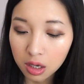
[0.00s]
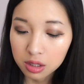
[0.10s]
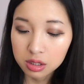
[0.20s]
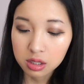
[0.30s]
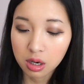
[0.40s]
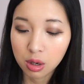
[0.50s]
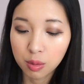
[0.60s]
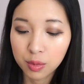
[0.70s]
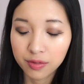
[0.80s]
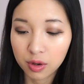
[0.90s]

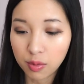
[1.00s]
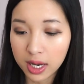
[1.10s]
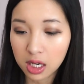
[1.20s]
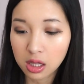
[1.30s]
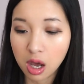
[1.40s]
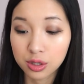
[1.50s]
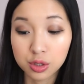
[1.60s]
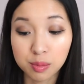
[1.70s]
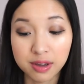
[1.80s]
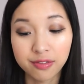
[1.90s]
so moving right along
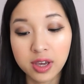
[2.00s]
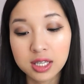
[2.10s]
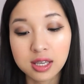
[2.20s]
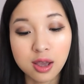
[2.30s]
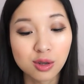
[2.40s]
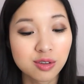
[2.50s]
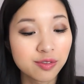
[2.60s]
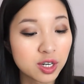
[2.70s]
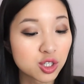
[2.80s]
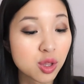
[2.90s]
to my face, I also
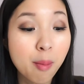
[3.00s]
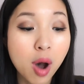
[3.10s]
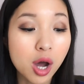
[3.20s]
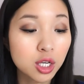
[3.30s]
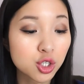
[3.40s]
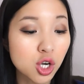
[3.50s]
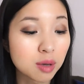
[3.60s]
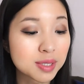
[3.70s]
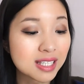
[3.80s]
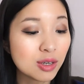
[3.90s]
finished the Body
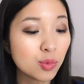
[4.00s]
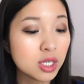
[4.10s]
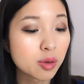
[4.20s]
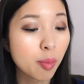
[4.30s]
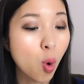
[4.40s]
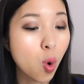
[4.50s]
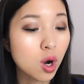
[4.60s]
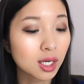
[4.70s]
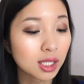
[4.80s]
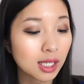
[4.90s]
Shop Seaweed
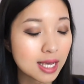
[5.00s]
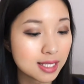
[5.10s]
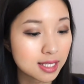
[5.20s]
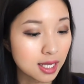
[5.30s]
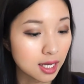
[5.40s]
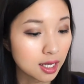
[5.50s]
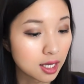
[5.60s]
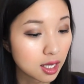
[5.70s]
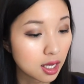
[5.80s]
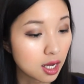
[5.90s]
Pore Cleansing.
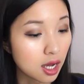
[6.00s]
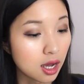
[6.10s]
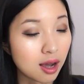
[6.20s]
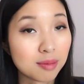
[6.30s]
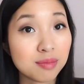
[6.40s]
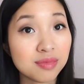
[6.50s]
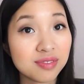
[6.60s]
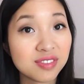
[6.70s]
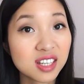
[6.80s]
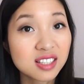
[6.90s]
Um,
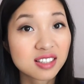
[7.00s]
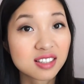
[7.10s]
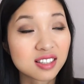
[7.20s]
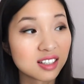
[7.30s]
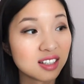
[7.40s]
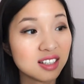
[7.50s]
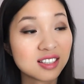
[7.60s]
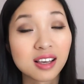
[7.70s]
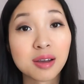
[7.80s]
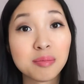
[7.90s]
this is,
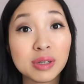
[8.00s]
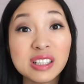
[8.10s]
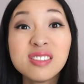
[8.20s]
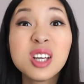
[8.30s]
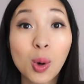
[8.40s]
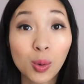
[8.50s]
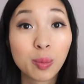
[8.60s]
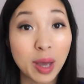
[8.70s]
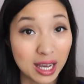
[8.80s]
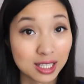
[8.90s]
I believe, the old
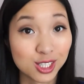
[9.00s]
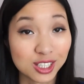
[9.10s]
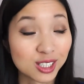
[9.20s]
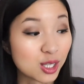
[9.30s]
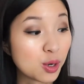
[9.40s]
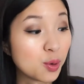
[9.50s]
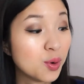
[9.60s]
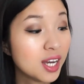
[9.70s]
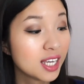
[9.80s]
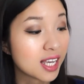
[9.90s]
packaging. So
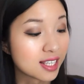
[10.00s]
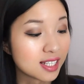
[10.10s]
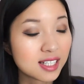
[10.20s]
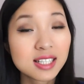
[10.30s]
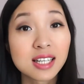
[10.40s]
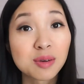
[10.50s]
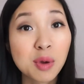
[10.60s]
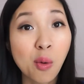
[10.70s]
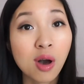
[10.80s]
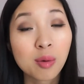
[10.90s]
yes, it did take me
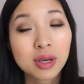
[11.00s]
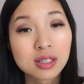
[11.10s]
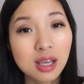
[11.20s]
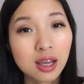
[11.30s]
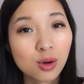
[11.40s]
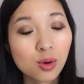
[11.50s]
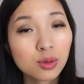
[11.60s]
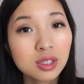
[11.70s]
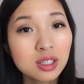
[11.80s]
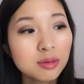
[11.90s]
a while because I
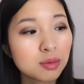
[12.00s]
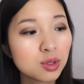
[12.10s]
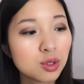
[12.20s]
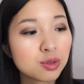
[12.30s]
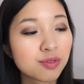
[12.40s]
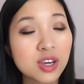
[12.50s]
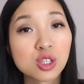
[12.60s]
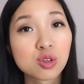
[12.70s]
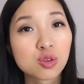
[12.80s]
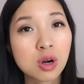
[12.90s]
only use
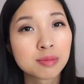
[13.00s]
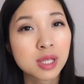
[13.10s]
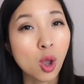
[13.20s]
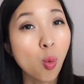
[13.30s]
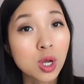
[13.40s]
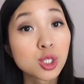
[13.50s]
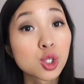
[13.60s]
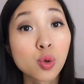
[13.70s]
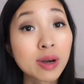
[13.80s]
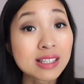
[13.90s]
facial scrubs like once or
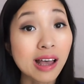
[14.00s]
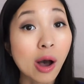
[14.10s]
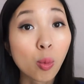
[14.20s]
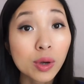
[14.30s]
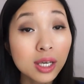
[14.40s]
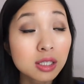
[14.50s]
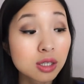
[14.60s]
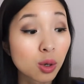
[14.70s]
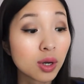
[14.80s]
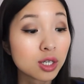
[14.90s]
twice a week.
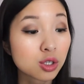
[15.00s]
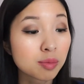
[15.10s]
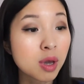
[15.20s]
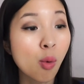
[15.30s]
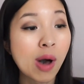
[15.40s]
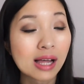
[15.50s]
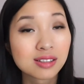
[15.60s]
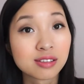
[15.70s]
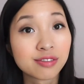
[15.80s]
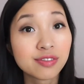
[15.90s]
So it took me a while
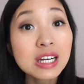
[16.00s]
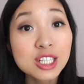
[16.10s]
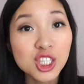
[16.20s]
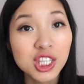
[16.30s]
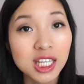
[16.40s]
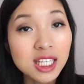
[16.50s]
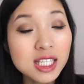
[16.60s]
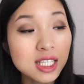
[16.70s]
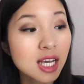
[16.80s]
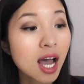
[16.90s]
to finish this.
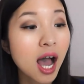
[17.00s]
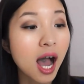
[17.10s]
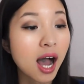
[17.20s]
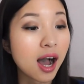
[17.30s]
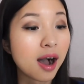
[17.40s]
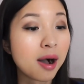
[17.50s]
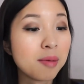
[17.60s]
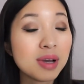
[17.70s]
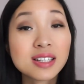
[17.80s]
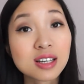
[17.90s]
Um,
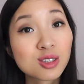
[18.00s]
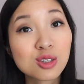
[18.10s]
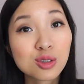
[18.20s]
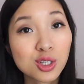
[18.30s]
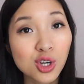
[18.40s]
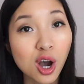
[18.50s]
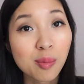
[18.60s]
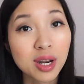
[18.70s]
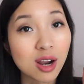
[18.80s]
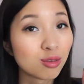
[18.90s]
it does do the job
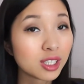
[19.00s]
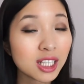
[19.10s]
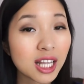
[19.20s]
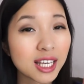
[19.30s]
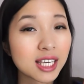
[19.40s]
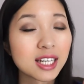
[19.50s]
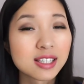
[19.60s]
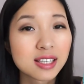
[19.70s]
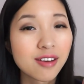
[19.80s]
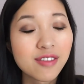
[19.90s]
and I really like it.
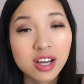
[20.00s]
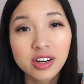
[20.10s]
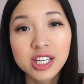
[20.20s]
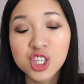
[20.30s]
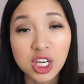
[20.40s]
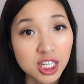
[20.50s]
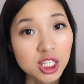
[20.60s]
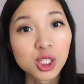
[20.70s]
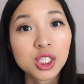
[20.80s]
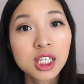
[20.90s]
It's a very
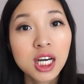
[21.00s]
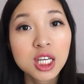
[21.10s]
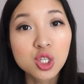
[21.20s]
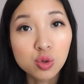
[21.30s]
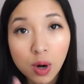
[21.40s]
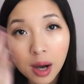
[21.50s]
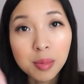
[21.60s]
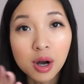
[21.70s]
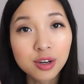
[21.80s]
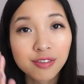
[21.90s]
gentle scrub
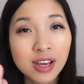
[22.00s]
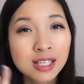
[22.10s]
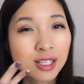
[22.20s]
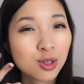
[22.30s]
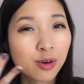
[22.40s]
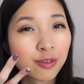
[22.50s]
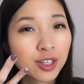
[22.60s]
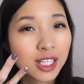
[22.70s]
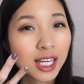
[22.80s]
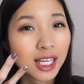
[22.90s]
on your face and you don't
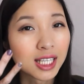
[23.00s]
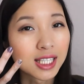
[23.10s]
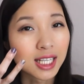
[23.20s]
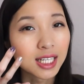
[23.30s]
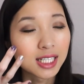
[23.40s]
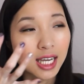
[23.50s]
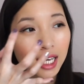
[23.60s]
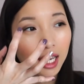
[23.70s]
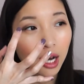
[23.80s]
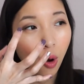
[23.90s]
feel like it's like
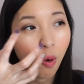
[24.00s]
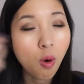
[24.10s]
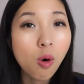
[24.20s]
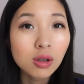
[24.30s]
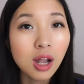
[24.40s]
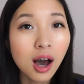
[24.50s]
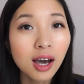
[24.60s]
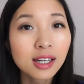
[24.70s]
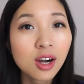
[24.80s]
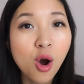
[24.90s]
taking a whole
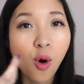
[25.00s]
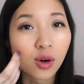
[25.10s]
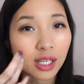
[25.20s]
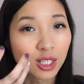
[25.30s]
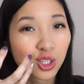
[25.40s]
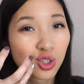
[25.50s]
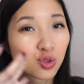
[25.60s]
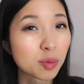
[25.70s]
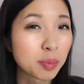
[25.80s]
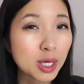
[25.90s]
lot or like
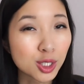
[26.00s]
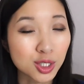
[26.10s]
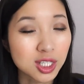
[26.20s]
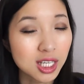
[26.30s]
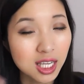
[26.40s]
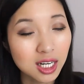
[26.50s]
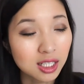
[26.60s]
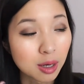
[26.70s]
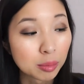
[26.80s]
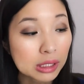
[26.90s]
stripping your skin
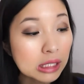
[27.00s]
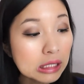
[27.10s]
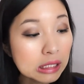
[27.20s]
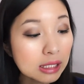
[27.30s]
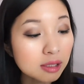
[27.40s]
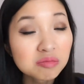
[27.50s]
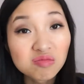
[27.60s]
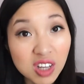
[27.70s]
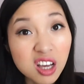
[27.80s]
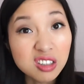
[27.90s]
completely.
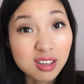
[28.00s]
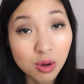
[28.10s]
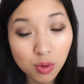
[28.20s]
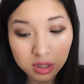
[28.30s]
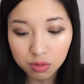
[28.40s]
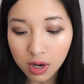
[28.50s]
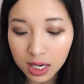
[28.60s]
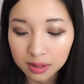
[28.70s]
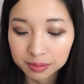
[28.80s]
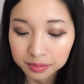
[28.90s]
So it works great.
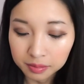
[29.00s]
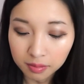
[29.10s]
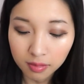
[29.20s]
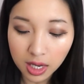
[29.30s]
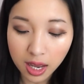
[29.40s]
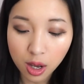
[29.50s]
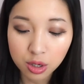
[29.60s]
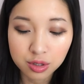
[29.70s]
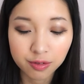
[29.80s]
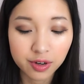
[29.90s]
I
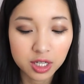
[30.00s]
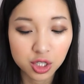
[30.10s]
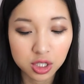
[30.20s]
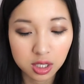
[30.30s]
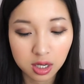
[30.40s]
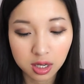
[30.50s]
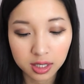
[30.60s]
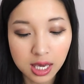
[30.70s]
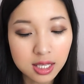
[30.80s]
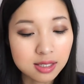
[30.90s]
also finished the
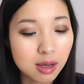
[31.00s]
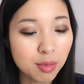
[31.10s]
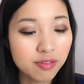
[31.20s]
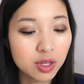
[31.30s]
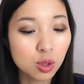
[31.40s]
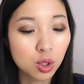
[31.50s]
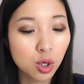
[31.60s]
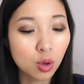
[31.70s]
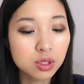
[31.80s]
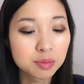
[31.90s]
Kate Somerville
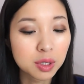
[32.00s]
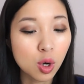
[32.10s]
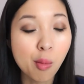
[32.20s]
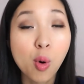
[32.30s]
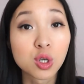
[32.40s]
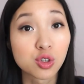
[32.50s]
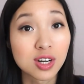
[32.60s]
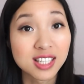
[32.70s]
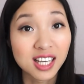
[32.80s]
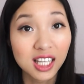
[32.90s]
Goat Milk
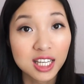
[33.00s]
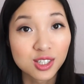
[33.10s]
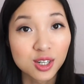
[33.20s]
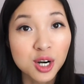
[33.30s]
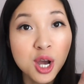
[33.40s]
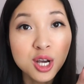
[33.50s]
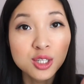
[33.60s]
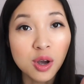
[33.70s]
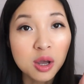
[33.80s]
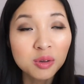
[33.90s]
Moisturizing Cleanser.
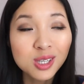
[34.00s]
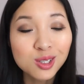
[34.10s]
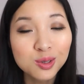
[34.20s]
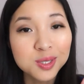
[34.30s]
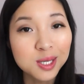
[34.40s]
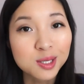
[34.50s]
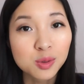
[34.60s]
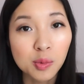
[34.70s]
So I only use this